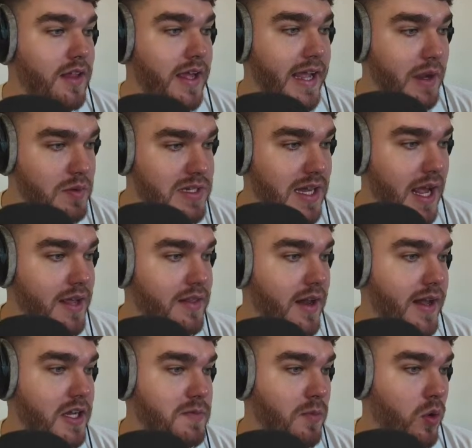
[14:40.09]
He was late the
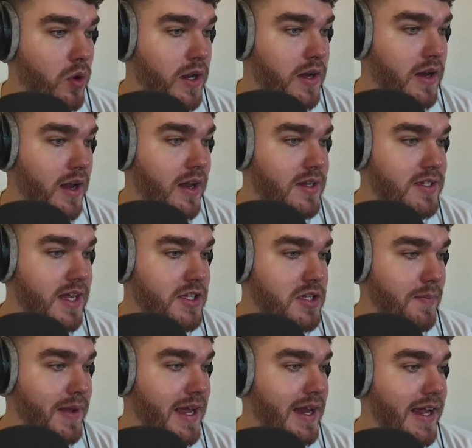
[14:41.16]
next morning, and I said to
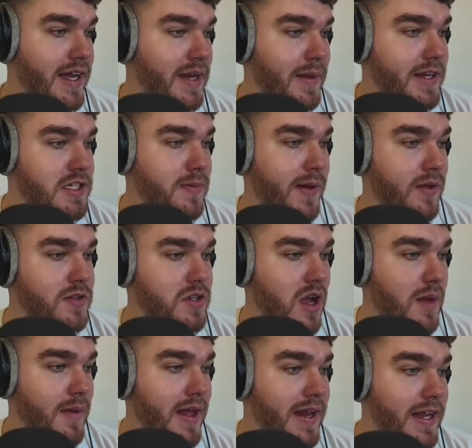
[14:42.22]
be a leader means to be on
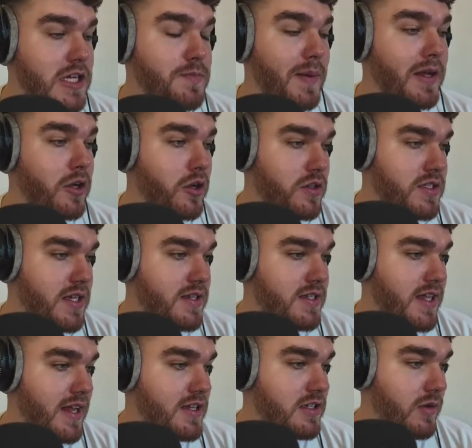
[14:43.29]
time, and he's been good since
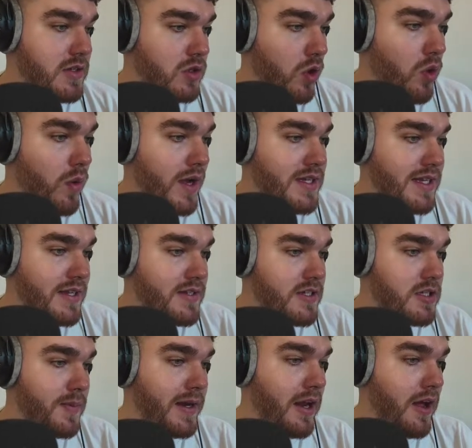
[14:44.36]
then, so there's always
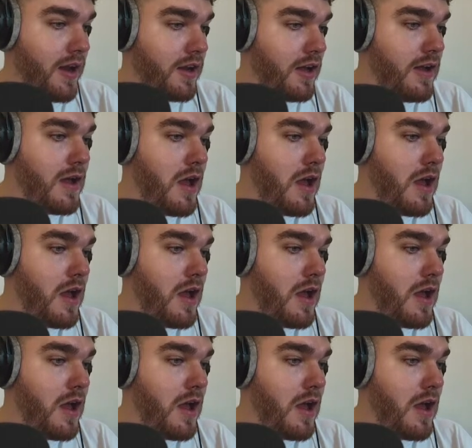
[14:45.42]
lessons to be learned.